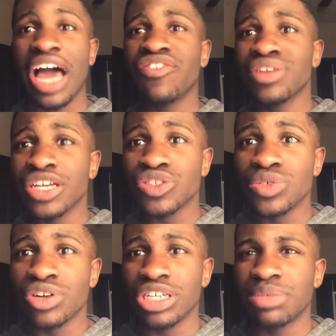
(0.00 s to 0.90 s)
I feel like
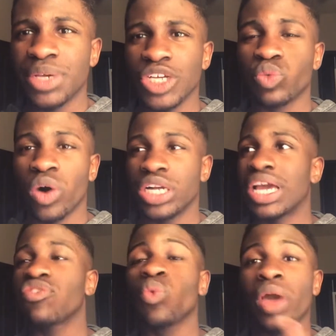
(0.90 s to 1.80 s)
school's crusty because one, you
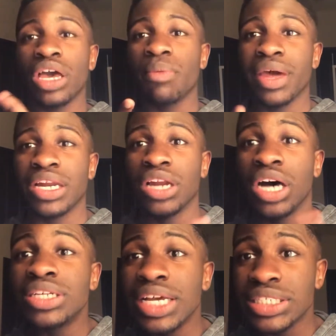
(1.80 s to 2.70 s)
have to wake up at an
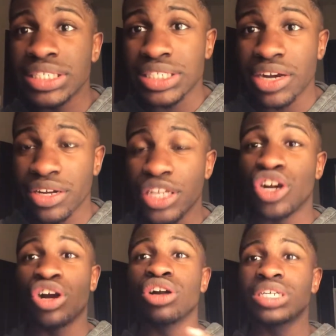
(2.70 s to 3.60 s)
unnecessarily
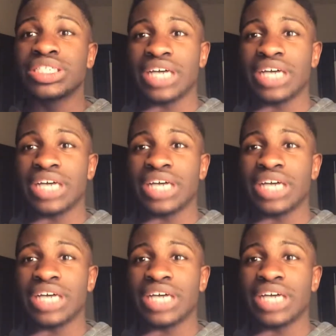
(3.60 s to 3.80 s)
early